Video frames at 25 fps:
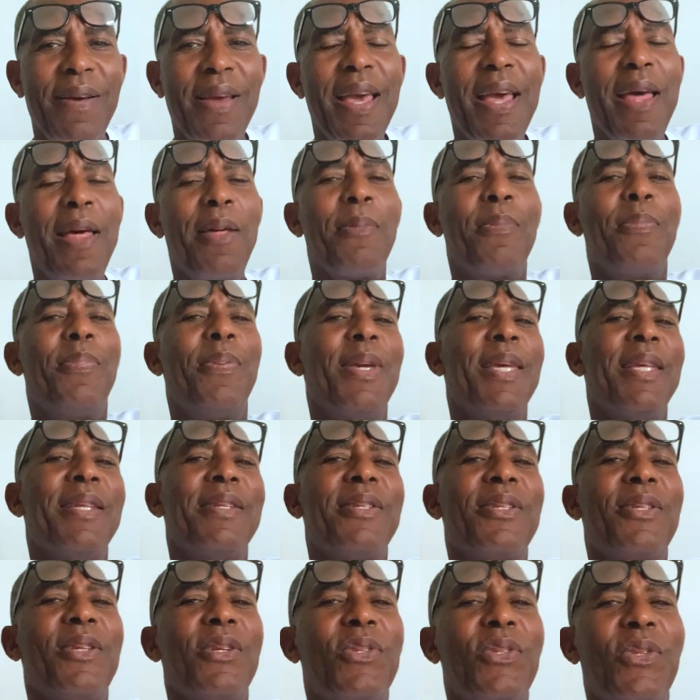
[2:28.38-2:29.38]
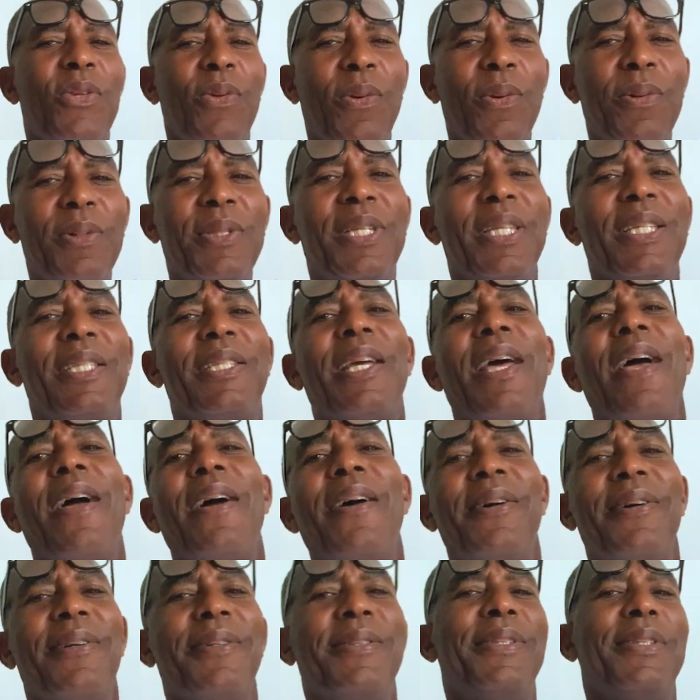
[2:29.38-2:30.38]
helping to sort it
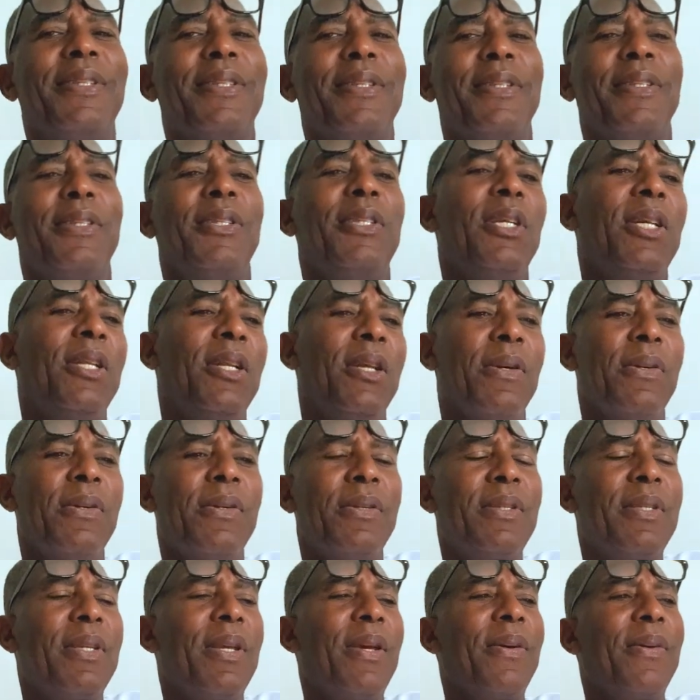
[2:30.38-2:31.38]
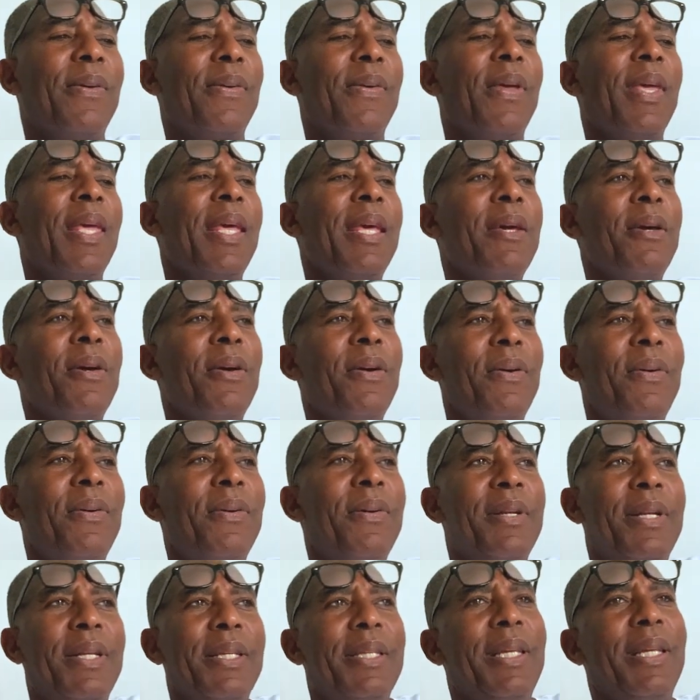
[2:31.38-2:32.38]
out, you know. So
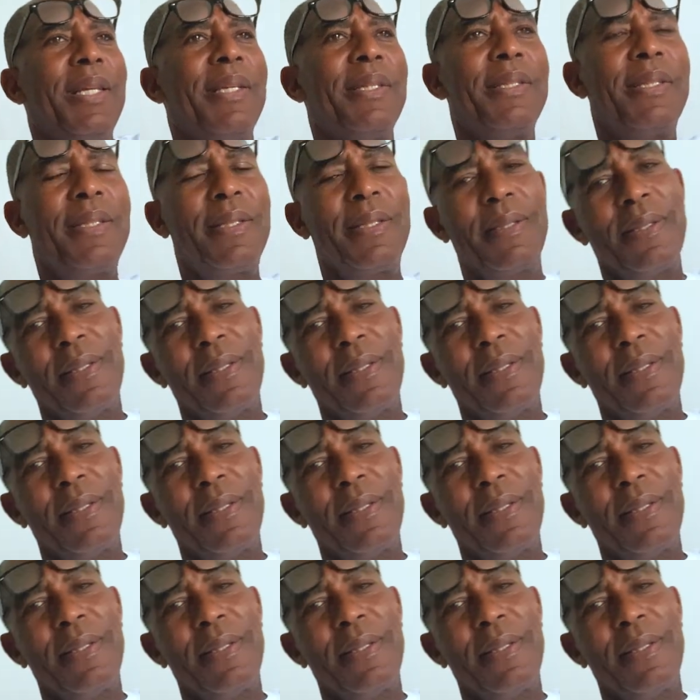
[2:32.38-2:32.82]
all of these